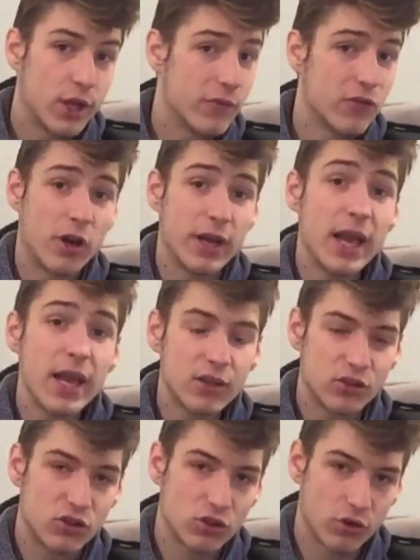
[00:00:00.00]
even on
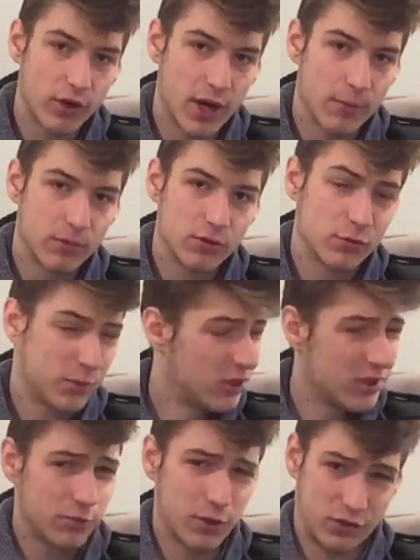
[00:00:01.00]
Instagram,
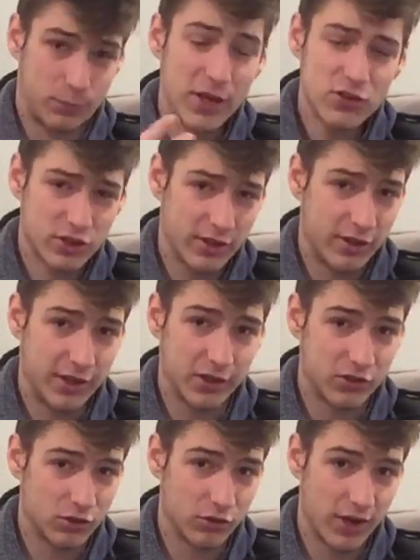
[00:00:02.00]
especially on
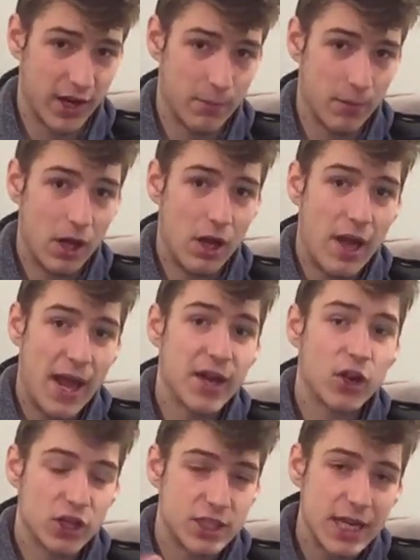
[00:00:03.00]
Instagram
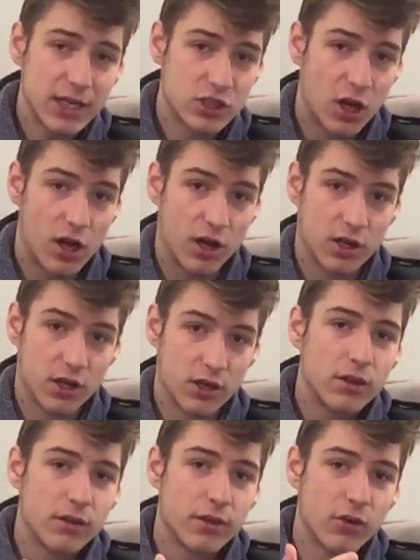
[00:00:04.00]
and on TikTok,
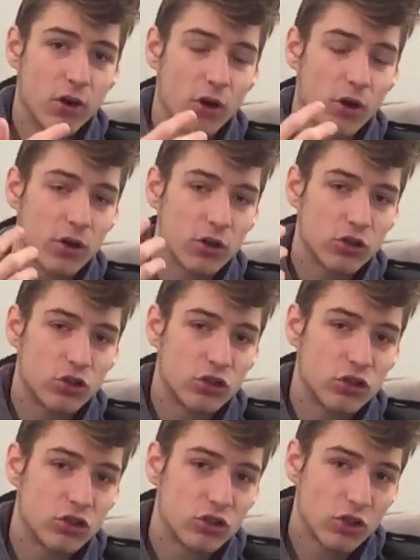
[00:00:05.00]

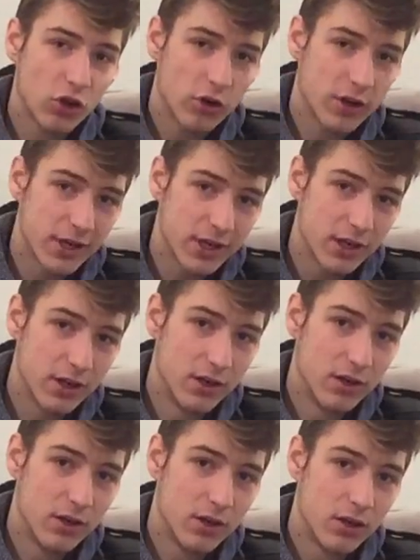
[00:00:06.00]
there's
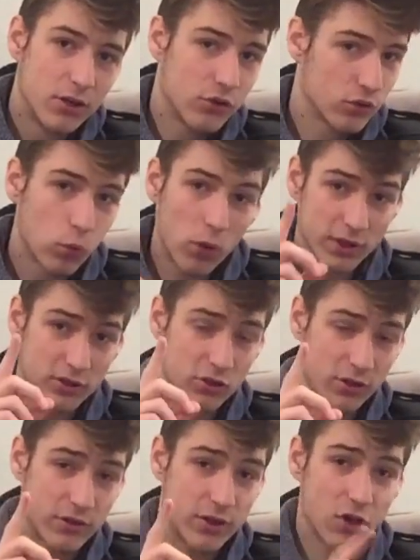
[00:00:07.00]
one
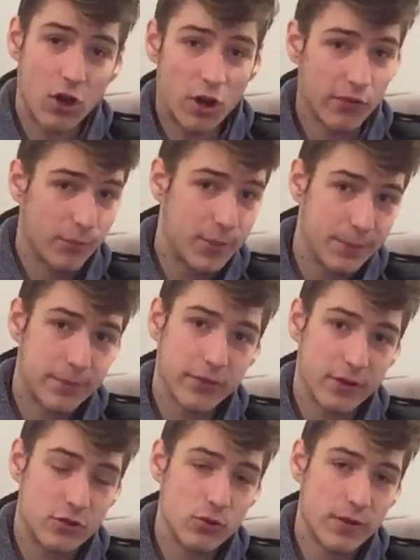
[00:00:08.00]
certain thing all the people
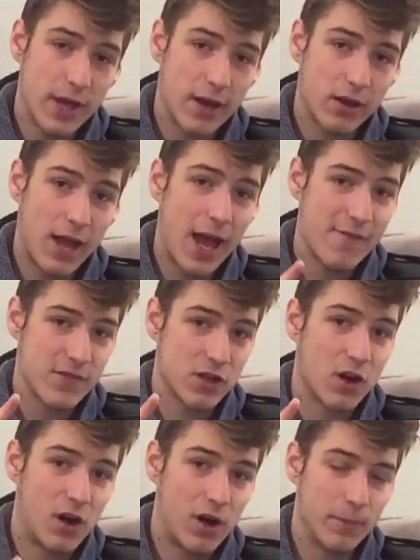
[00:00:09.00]
that do that have
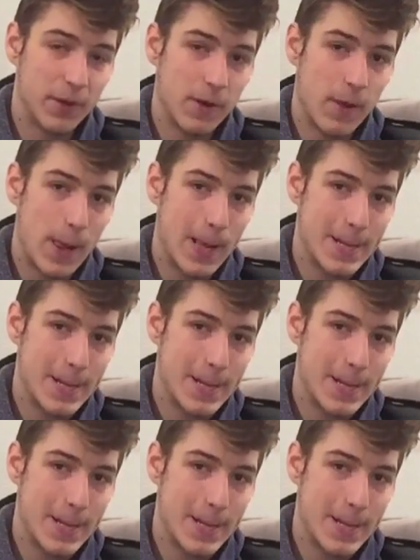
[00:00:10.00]
in common.